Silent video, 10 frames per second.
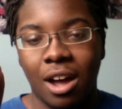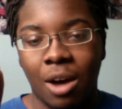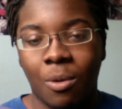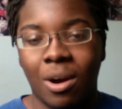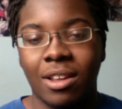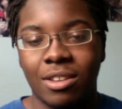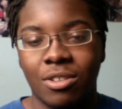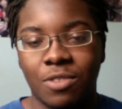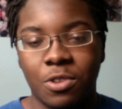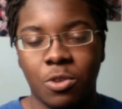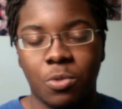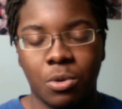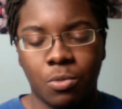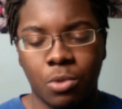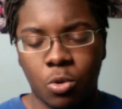I want to get this
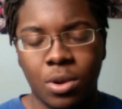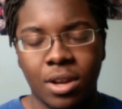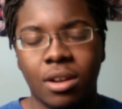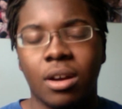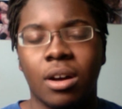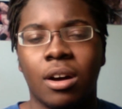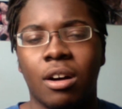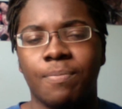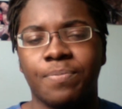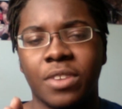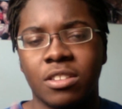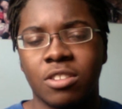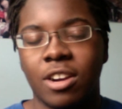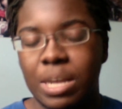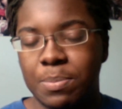video real quick. I
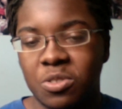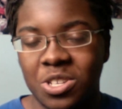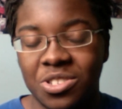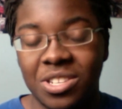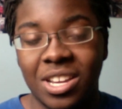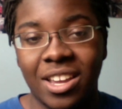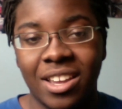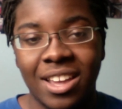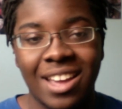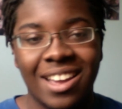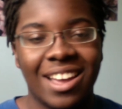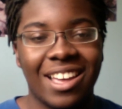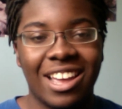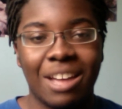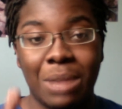saw the episode yesterday,
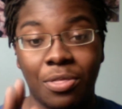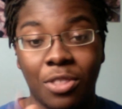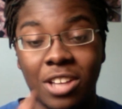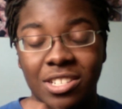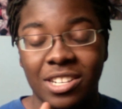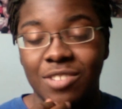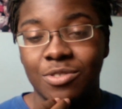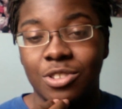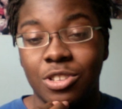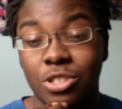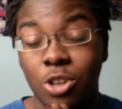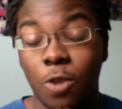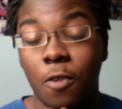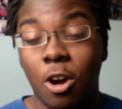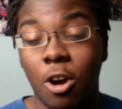and my thoughts on it.
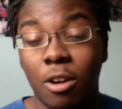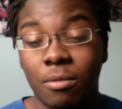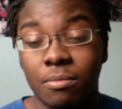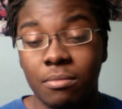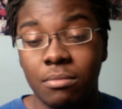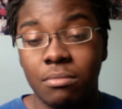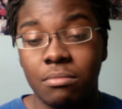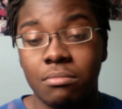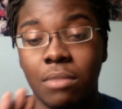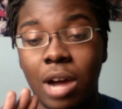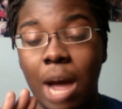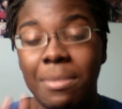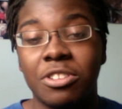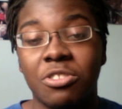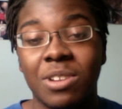So far,
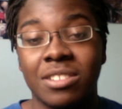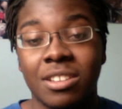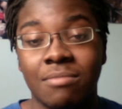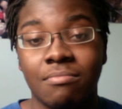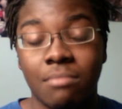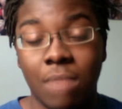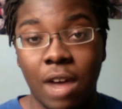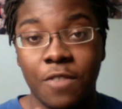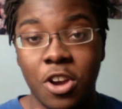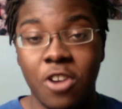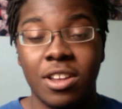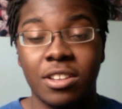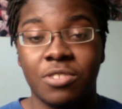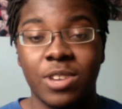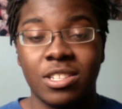I'm interested. I'm very
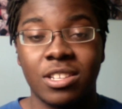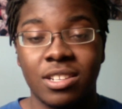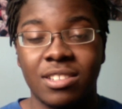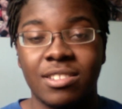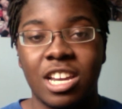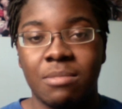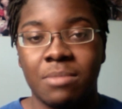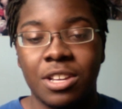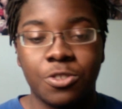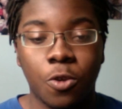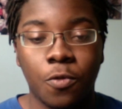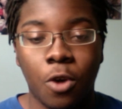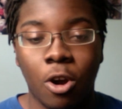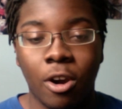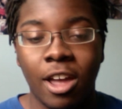interested in this anime so
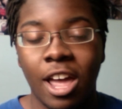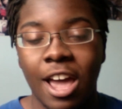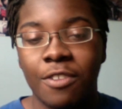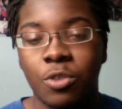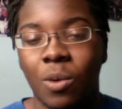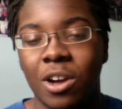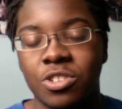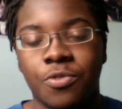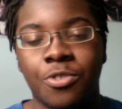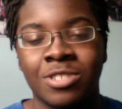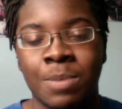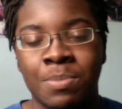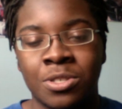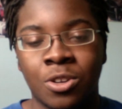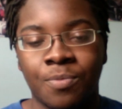far after watching the first
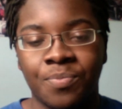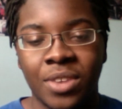episode.